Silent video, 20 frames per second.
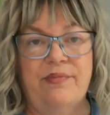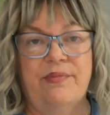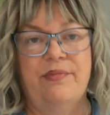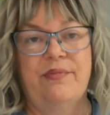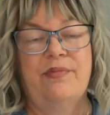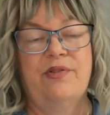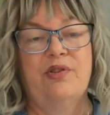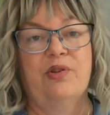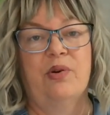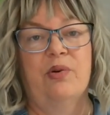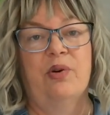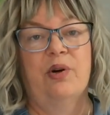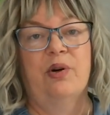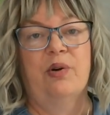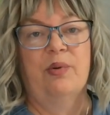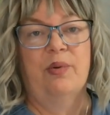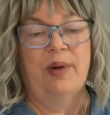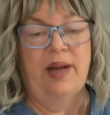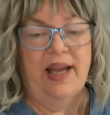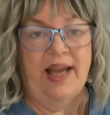
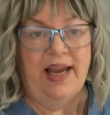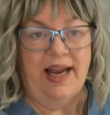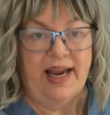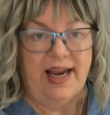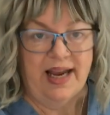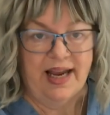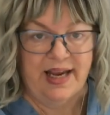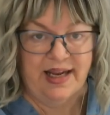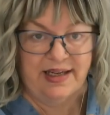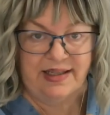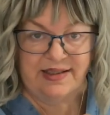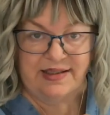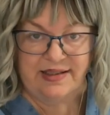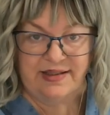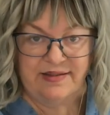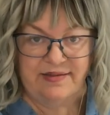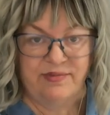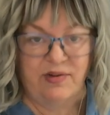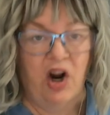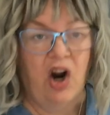sorrow and
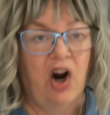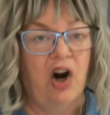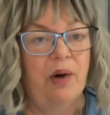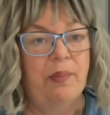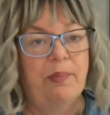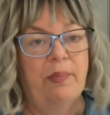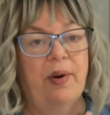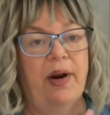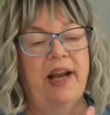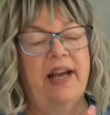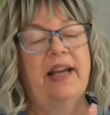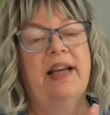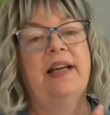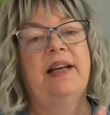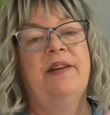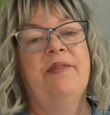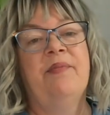heartbreak.